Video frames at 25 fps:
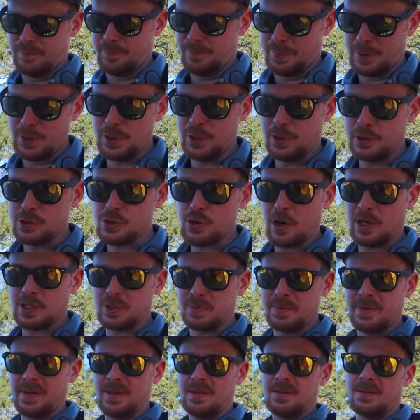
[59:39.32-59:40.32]
But you can
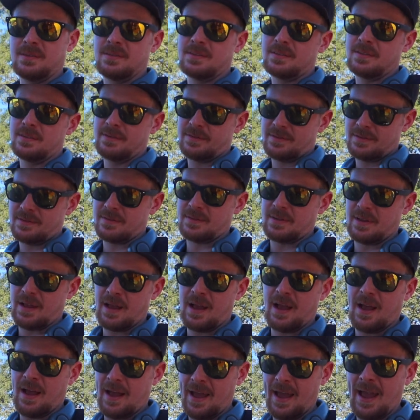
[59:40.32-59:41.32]
trust me.
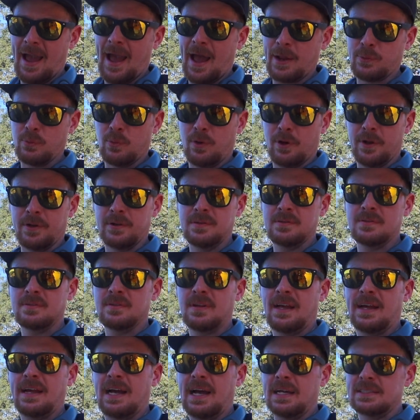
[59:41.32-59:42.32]
I had one.
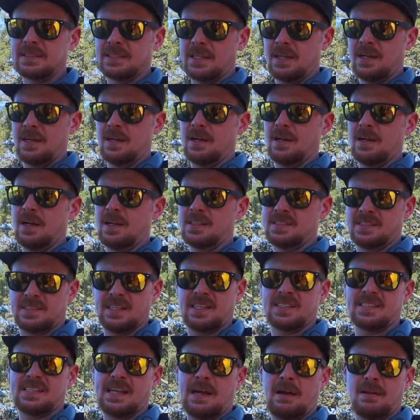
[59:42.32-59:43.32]
I got the, a
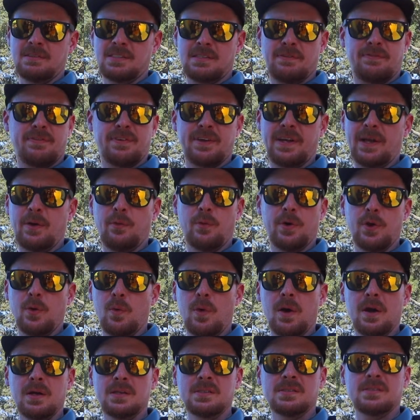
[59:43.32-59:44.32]
six ounce. I forget what
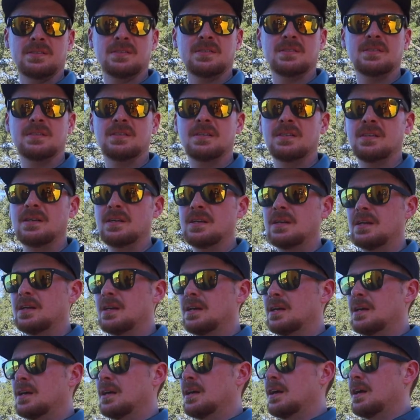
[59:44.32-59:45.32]
it was.
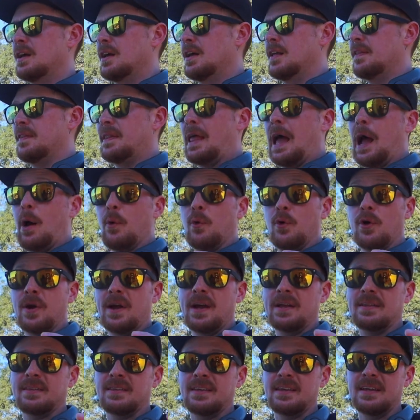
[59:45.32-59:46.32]
Now we're
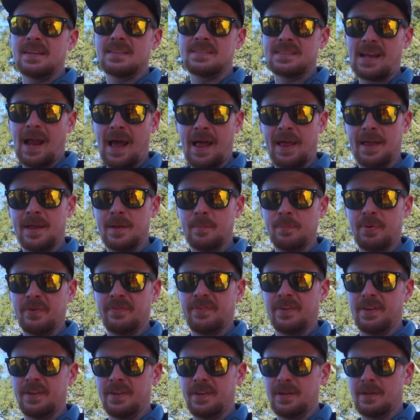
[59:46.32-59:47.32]
at the Italian
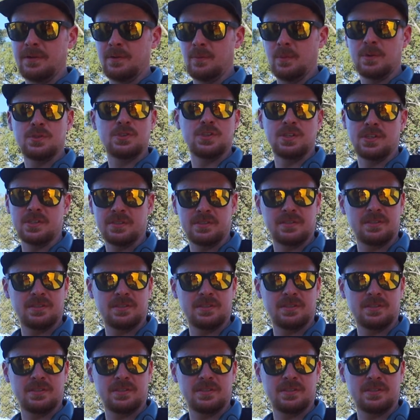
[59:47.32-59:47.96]
pavilion, which is,